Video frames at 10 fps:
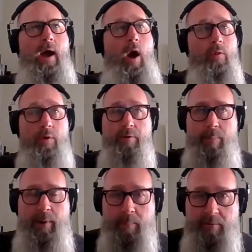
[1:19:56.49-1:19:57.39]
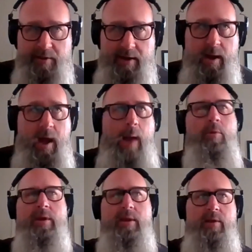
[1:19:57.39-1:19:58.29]
Although there are parables in it, I'm
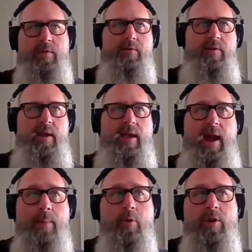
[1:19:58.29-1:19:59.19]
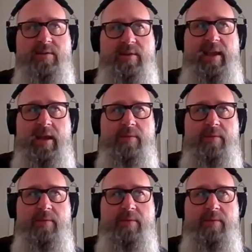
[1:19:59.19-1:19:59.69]
looking at this thing and I'm going to dig in and